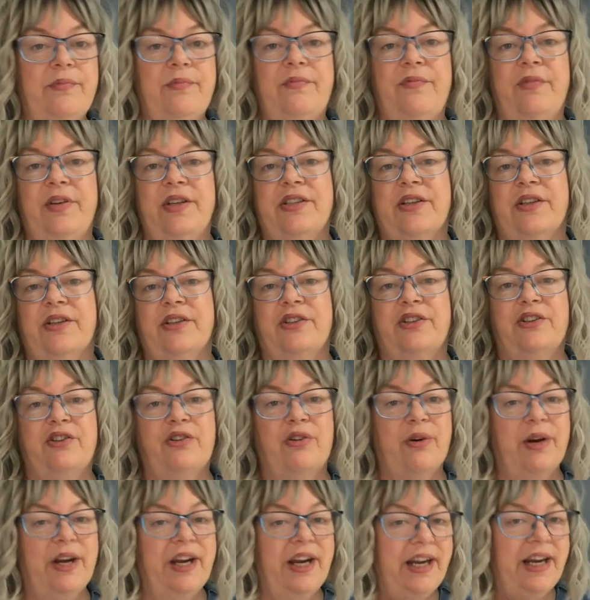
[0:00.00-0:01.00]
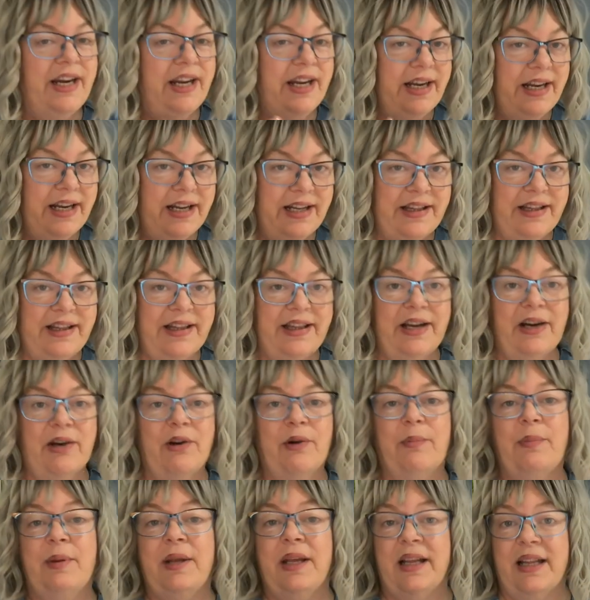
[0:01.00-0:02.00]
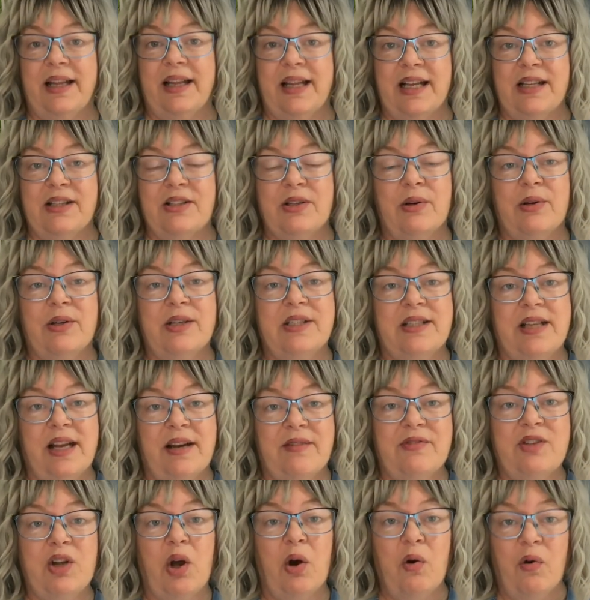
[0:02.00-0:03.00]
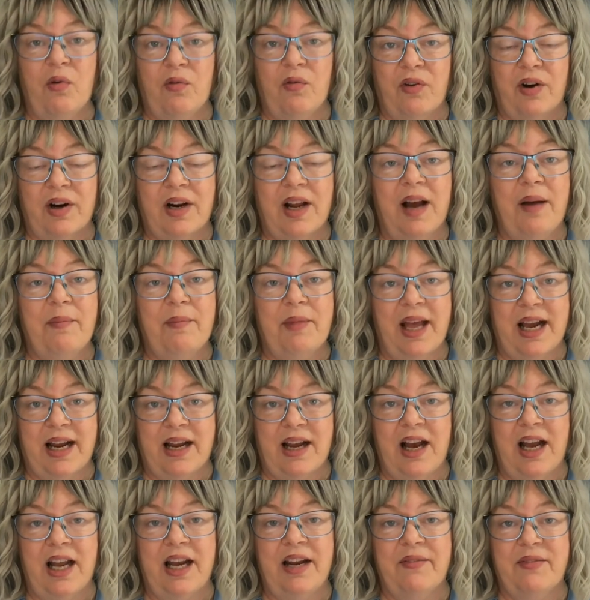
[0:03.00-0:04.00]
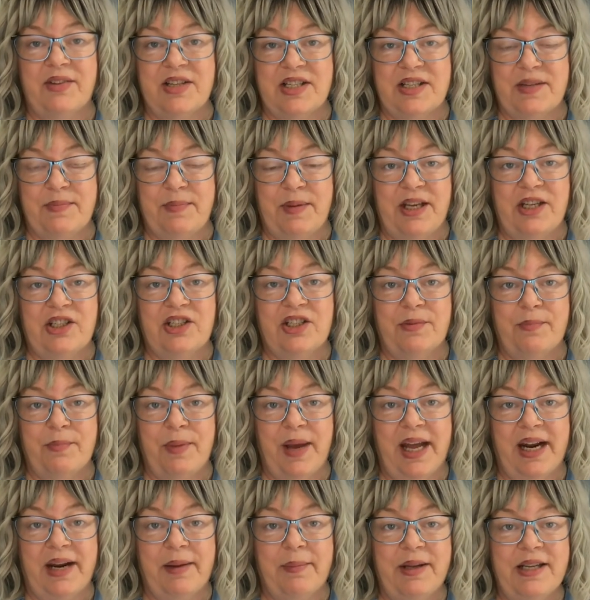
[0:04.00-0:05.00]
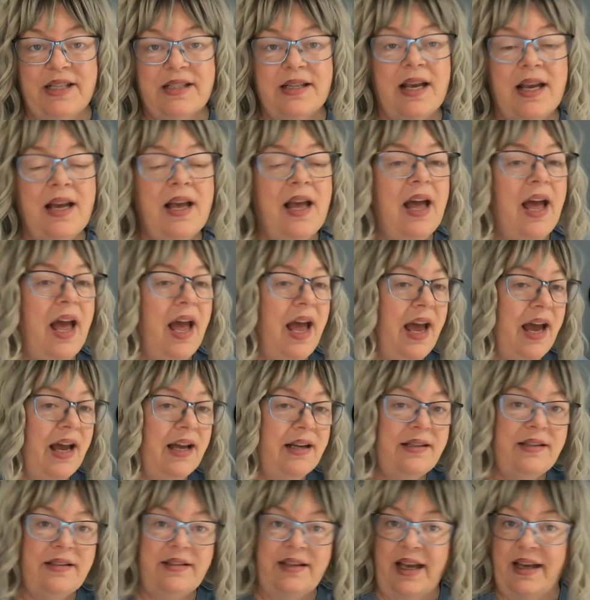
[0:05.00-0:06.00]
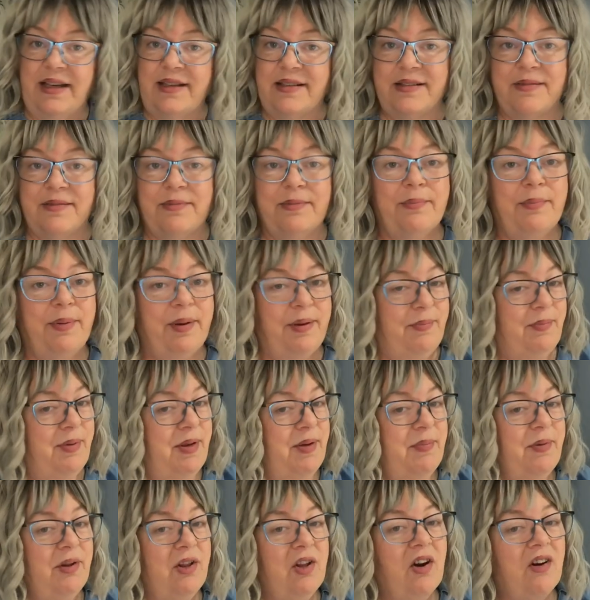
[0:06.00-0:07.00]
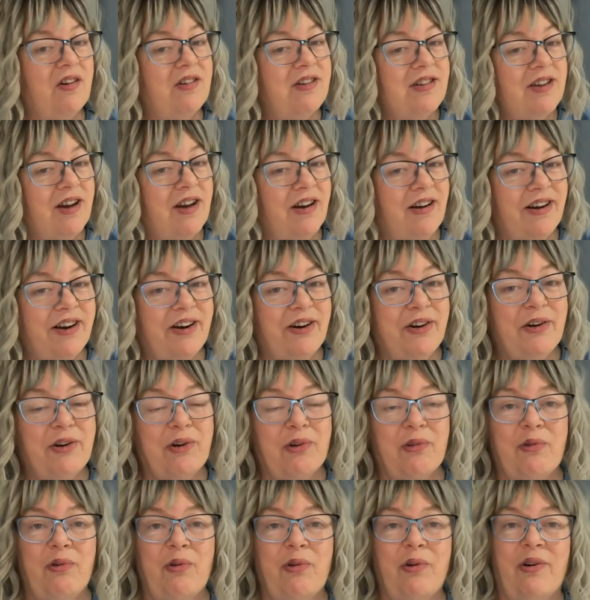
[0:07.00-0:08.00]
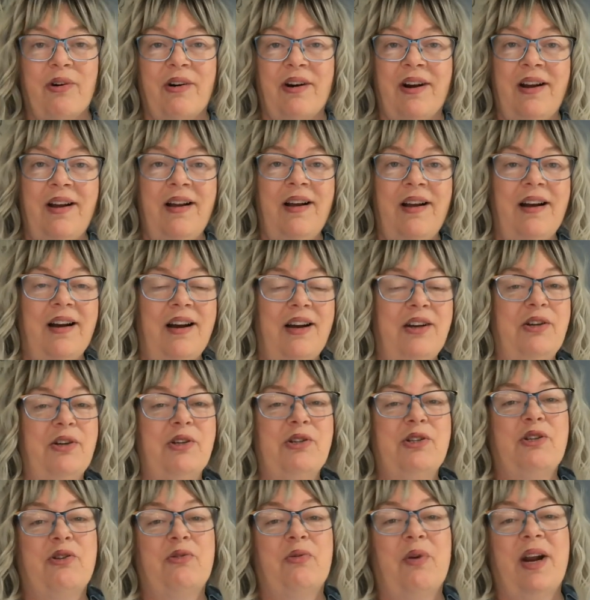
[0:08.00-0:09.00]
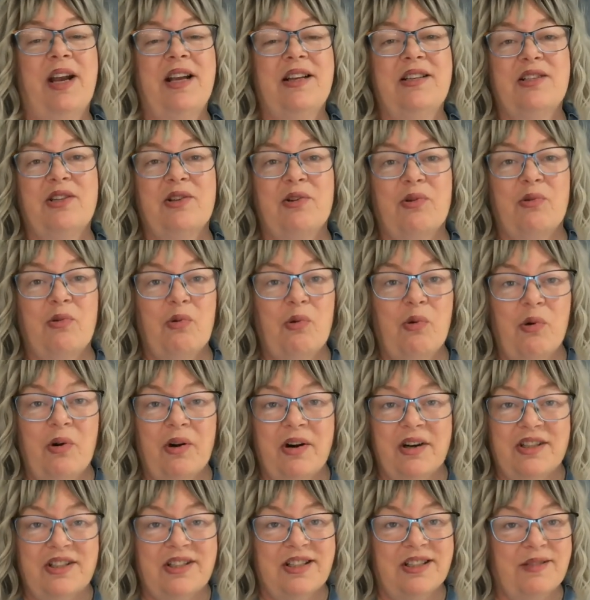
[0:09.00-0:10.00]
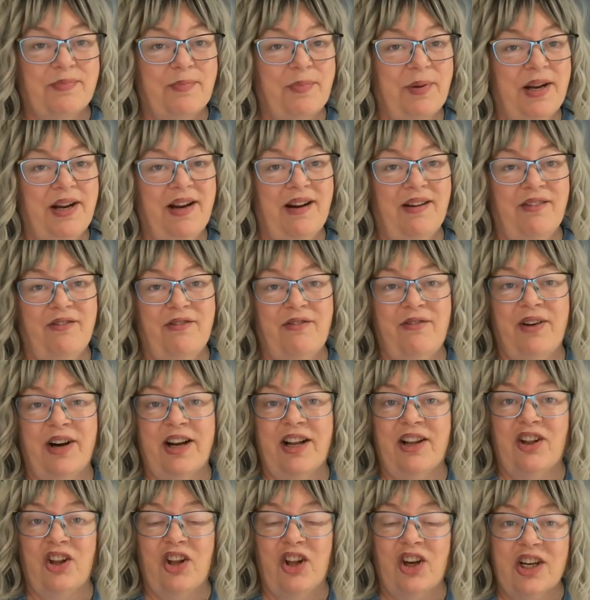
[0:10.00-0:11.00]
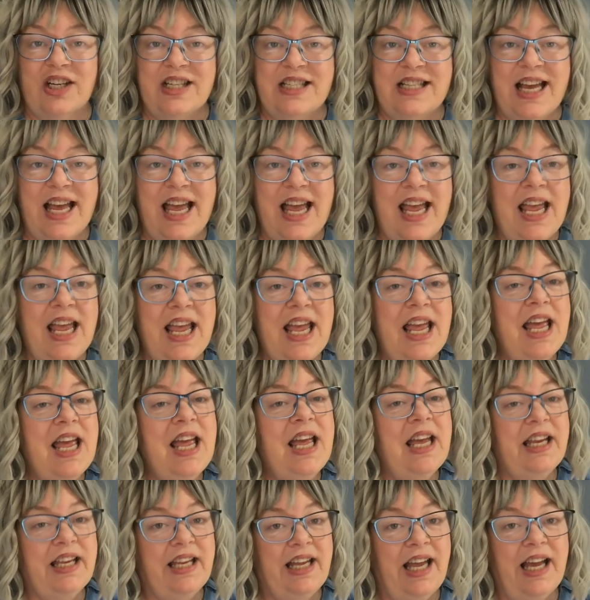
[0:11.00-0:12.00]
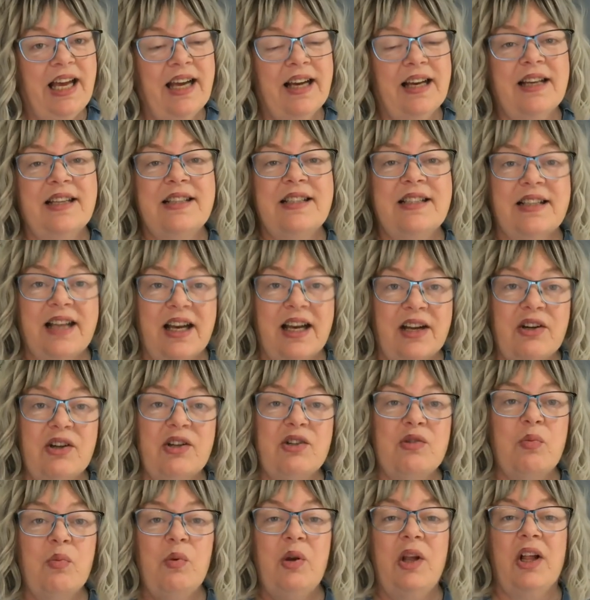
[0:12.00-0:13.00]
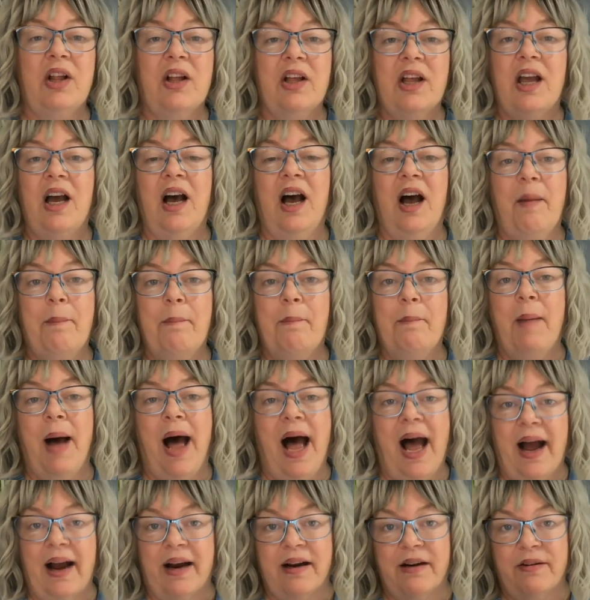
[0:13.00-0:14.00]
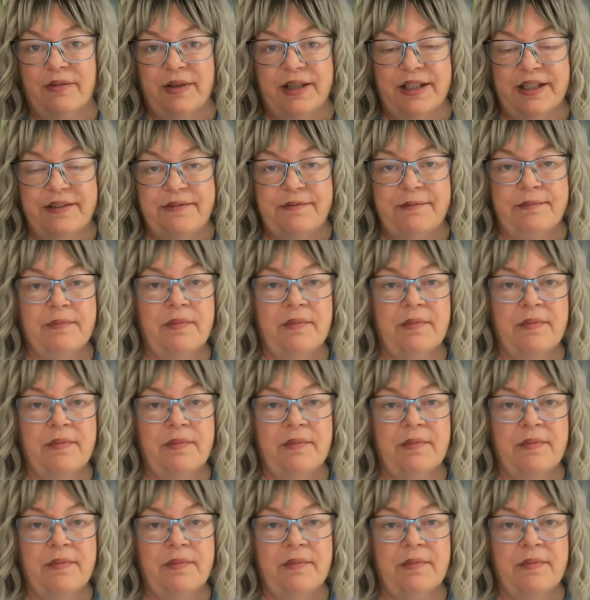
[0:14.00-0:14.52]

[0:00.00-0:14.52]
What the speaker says: physical training and therapy and that sort of stuff to overcome that kind of a speech impediment. And yes, when people are tired or under stress, or it's just been a friggin' long day, yeah, stutters will come back, right?